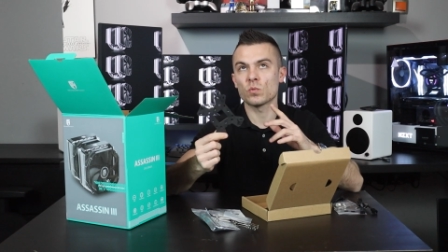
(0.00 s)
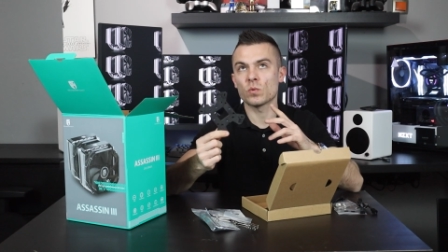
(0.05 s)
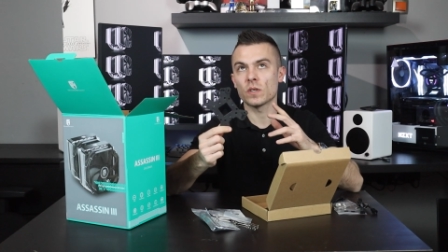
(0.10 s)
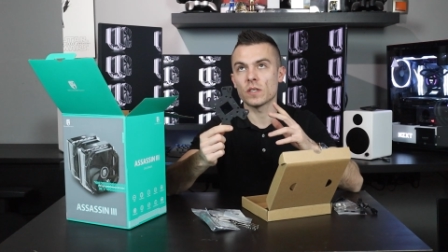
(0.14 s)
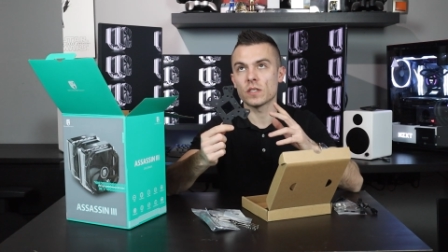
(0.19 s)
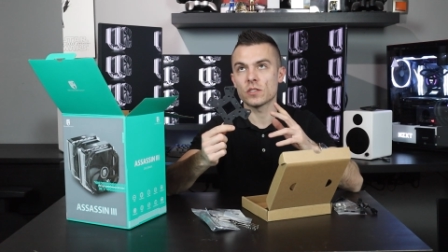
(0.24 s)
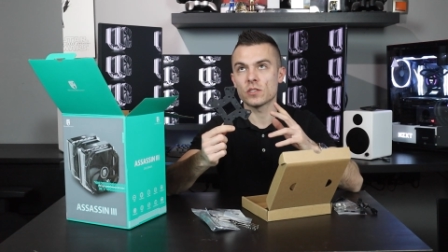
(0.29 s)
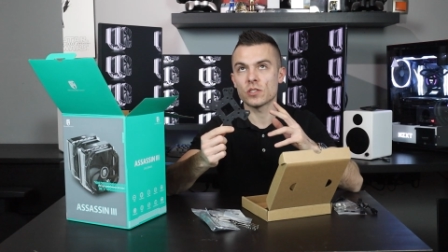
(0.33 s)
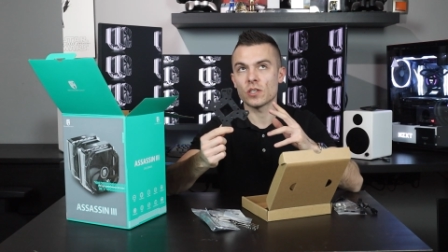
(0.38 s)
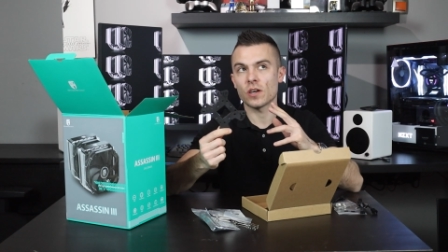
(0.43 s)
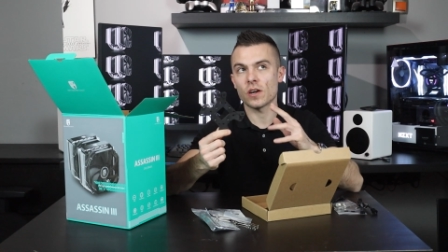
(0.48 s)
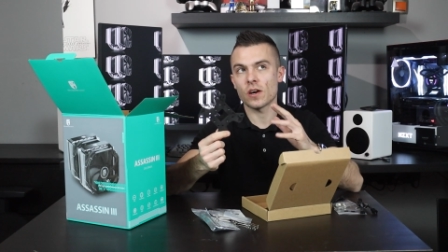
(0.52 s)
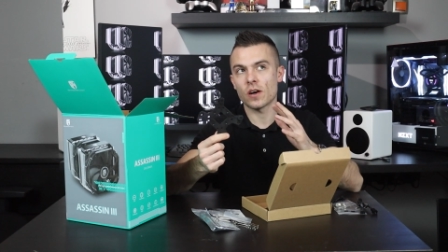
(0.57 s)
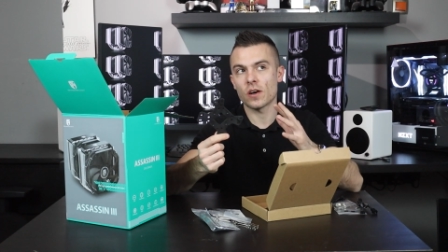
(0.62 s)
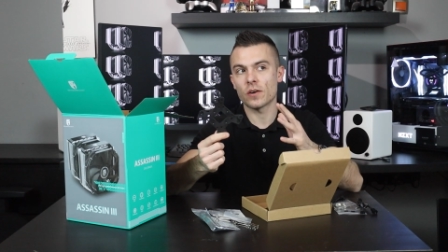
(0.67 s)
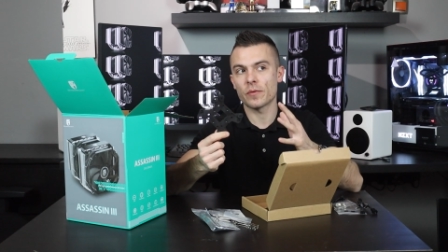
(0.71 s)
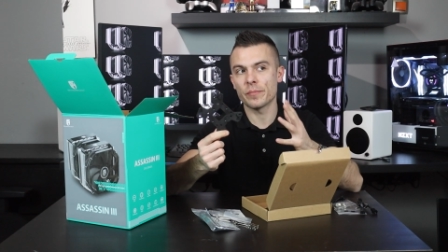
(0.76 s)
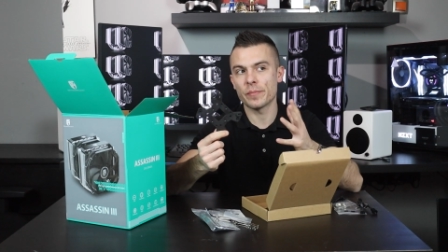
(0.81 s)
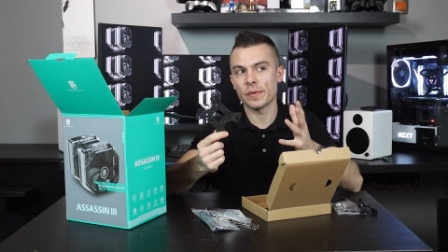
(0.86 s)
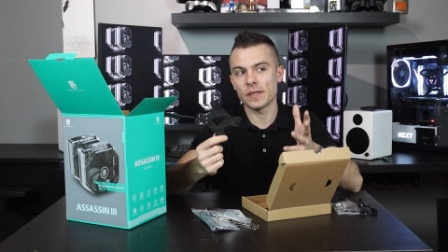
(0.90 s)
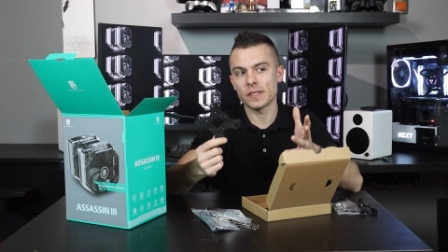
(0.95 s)
which
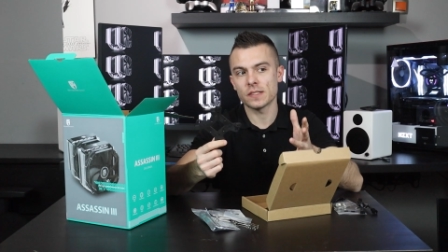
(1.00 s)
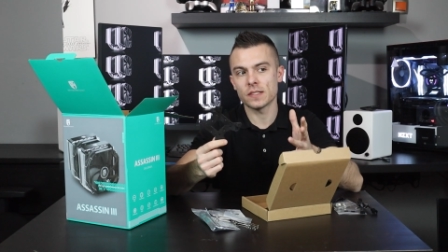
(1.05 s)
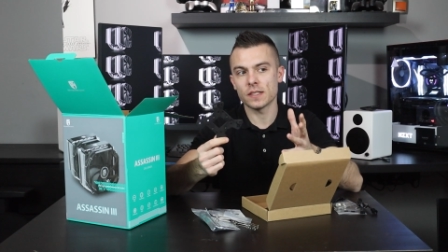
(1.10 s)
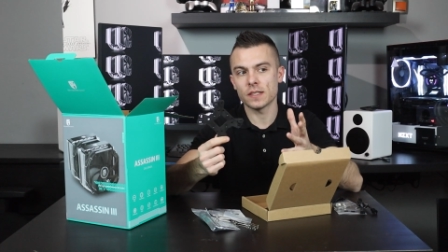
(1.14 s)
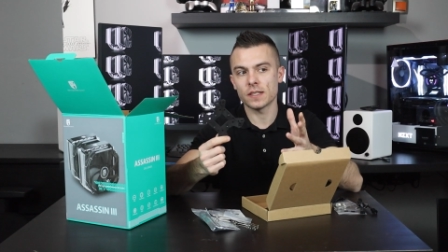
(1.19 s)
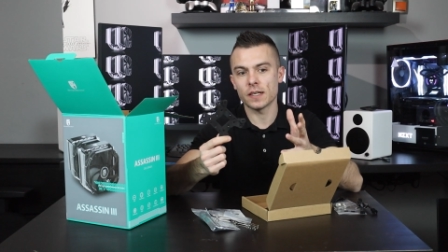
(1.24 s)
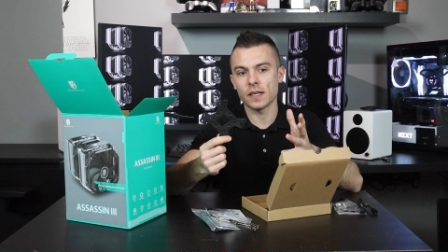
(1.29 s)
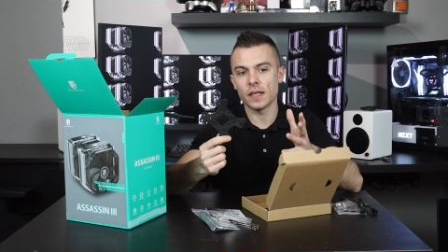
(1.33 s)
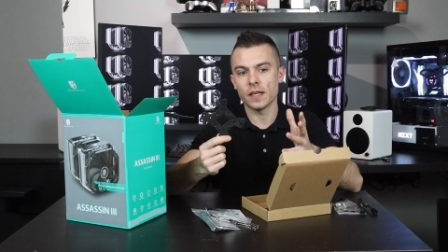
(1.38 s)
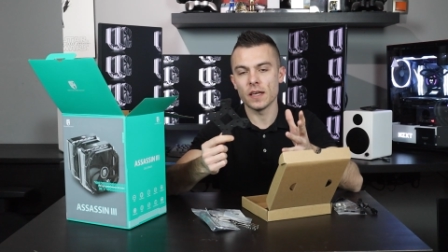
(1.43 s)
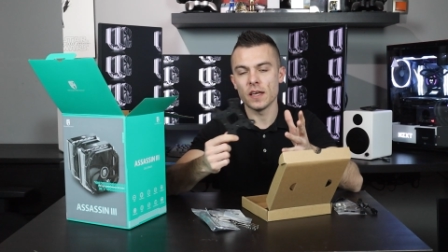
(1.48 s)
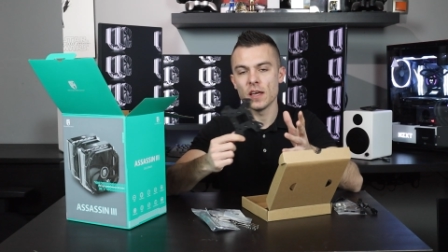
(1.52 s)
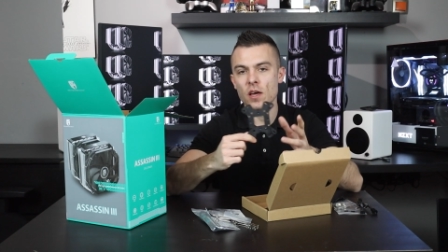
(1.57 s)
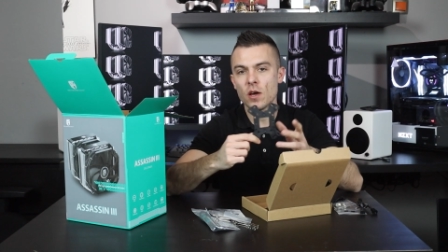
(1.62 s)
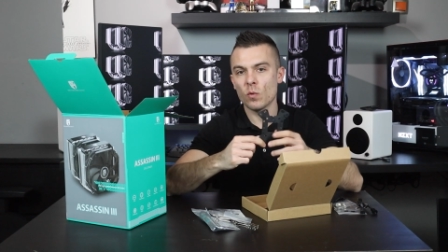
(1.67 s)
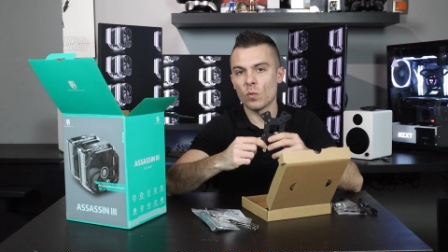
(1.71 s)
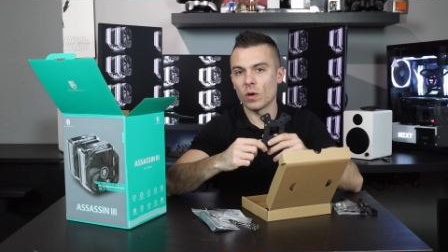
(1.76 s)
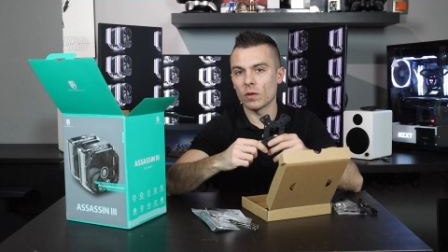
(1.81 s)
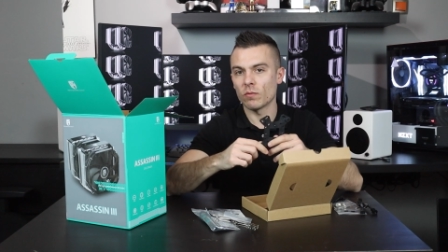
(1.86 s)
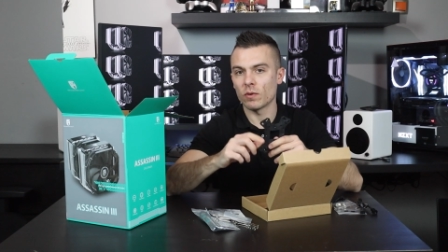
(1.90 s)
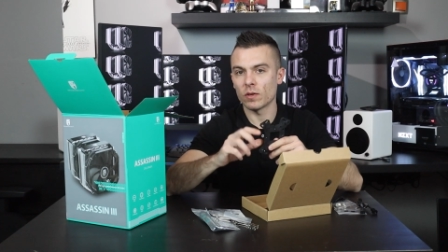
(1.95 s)
are basically
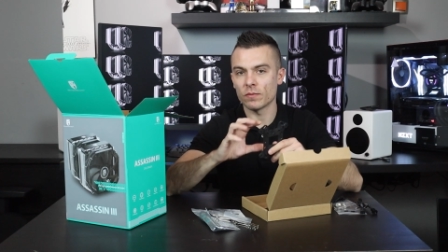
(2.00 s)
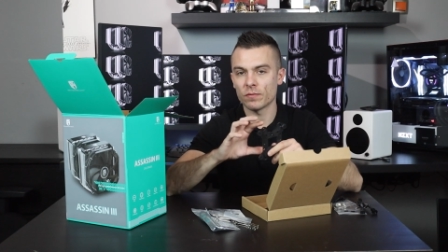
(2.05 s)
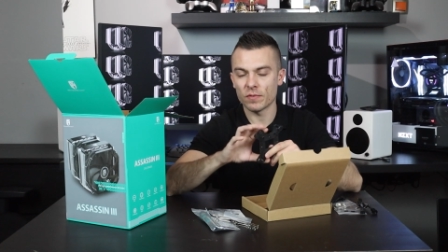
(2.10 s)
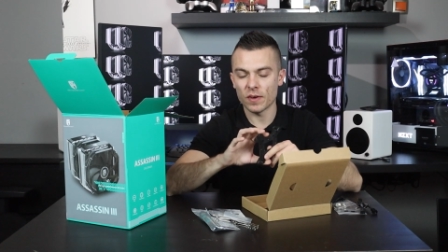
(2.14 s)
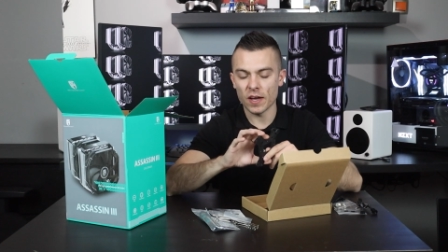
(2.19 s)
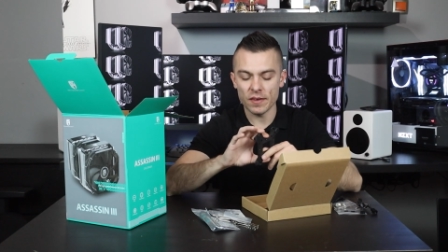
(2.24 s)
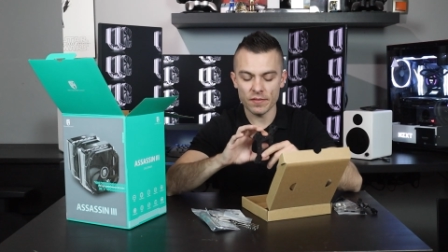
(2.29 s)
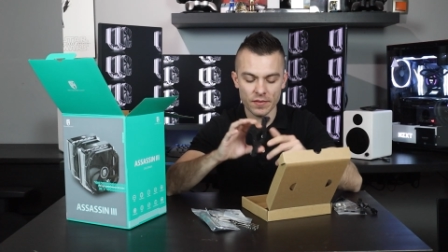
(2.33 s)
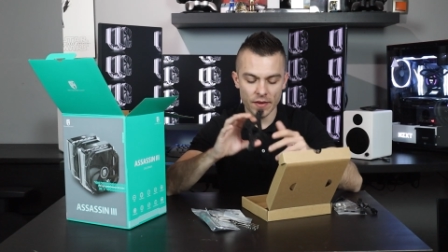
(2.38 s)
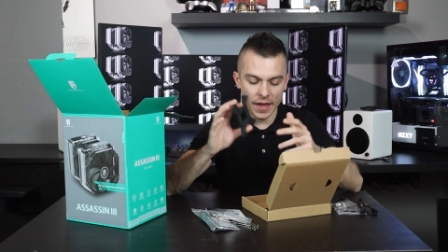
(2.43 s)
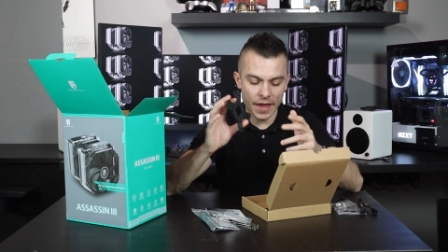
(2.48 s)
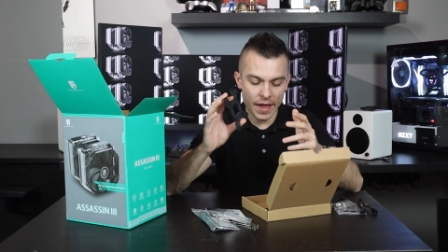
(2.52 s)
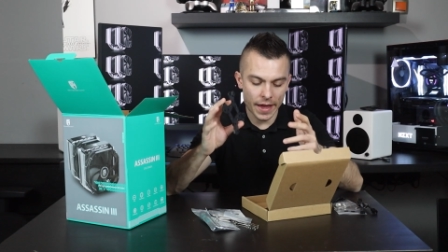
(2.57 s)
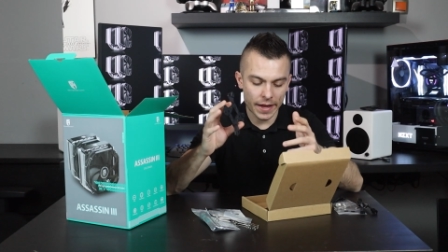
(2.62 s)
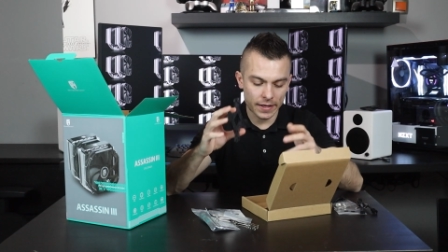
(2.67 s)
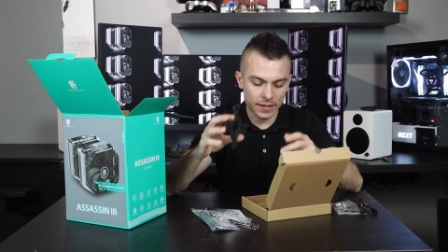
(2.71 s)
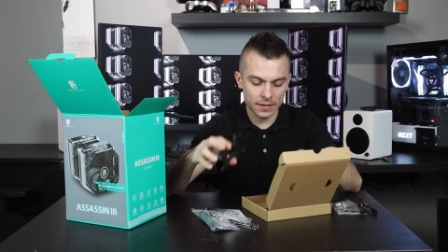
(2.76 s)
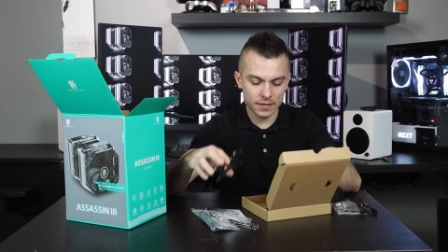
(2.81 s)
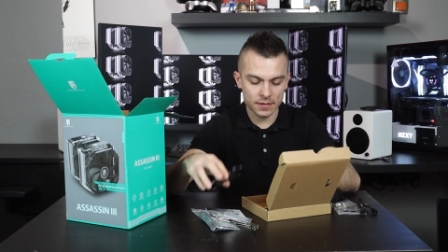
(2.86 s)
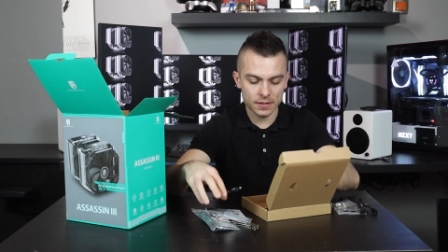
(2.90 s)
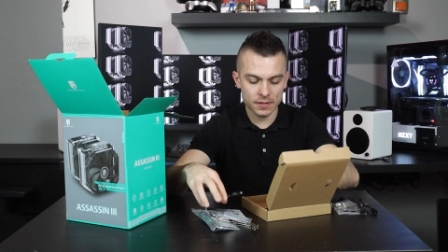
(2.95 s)

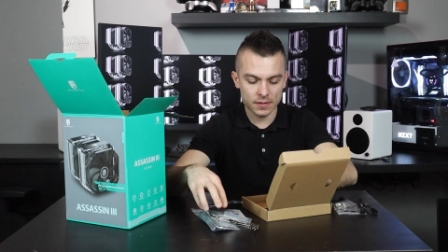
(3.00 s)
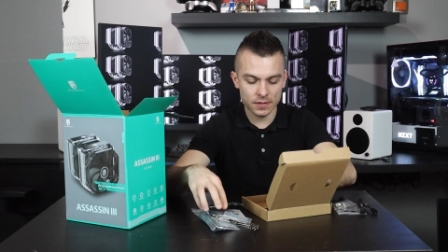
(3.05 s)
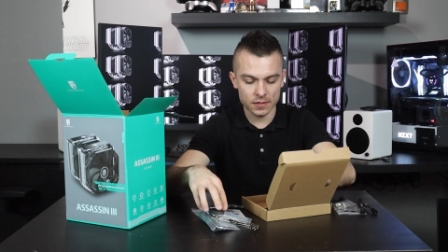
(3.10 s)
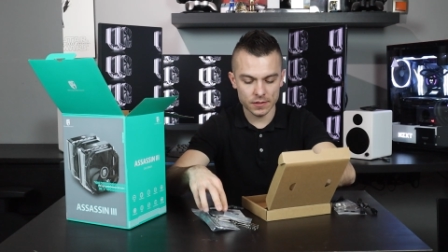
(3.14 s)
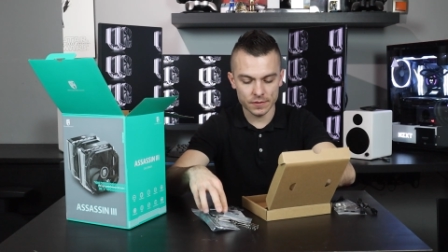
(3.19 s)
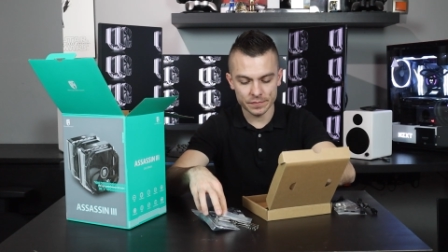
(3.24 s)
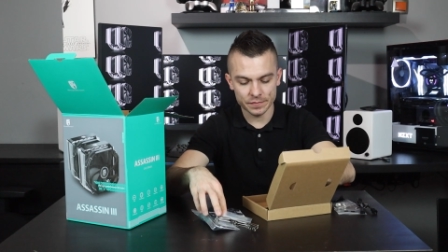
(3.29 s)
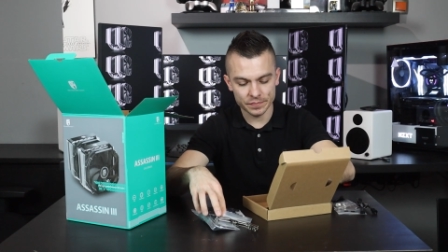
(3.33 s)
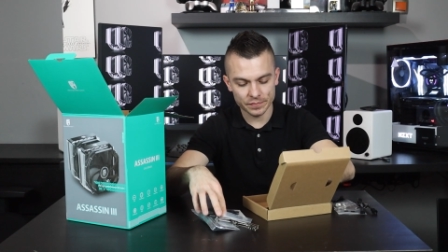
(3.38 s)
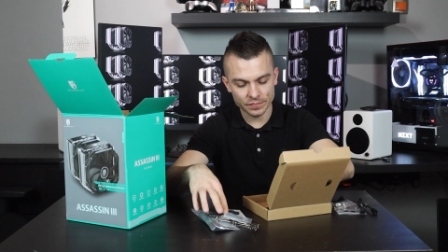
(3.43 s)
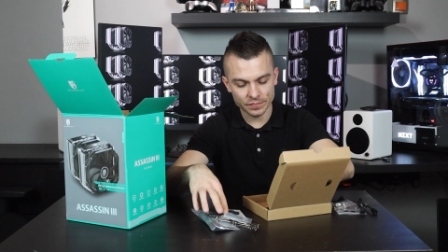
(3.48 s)
115X,